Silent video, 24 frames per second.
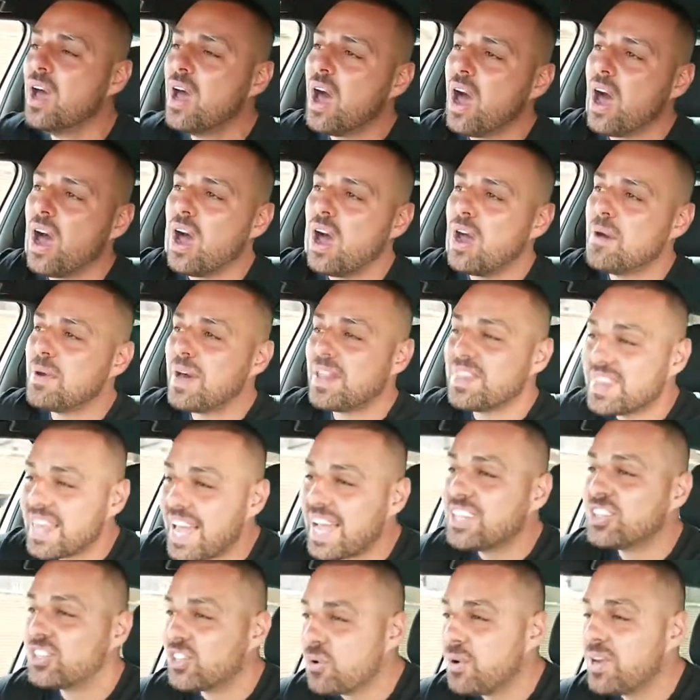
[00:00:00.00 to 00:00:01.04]
and they
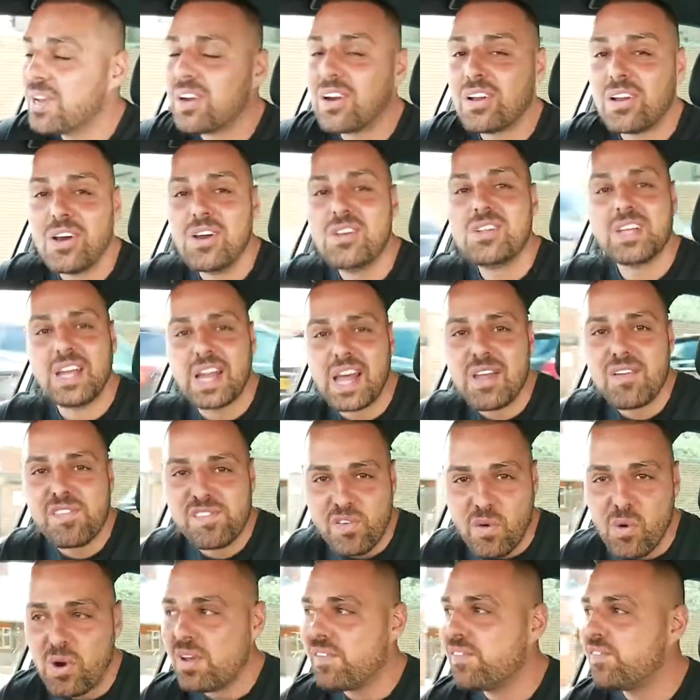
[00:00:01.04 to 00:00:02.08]
do include an
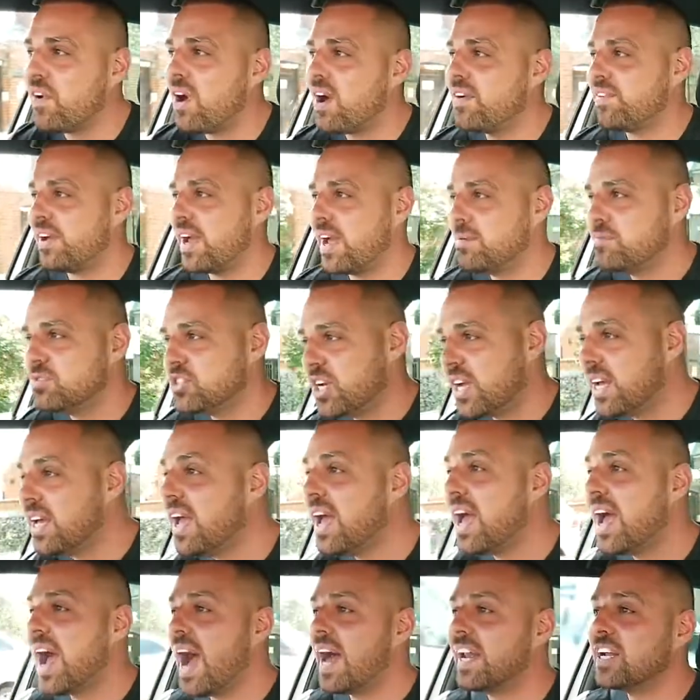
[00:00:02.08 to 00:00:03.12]
A45 AMG
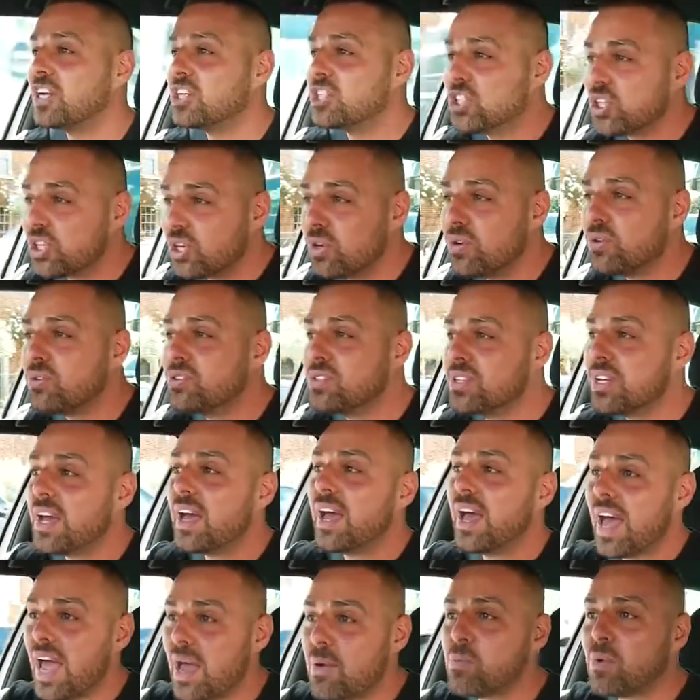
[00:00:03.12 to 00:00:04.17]
and a tuned
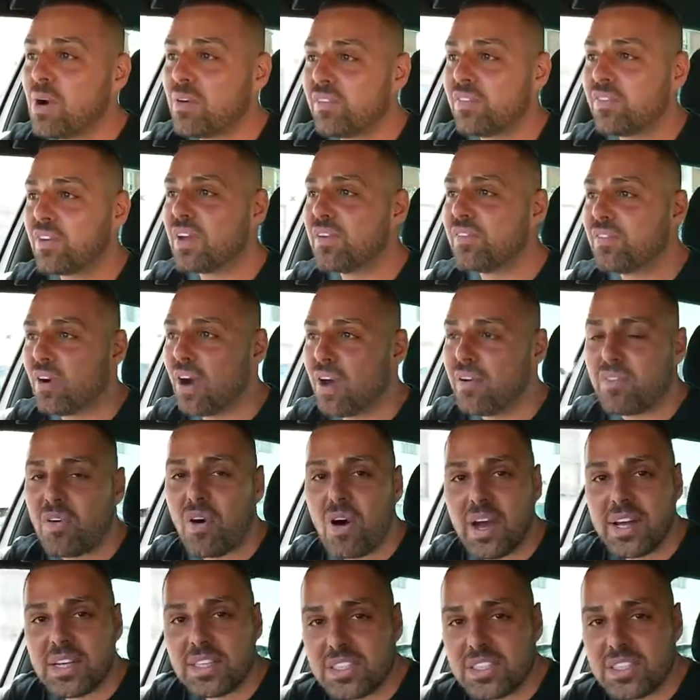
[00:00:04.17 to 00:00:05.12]
M135i.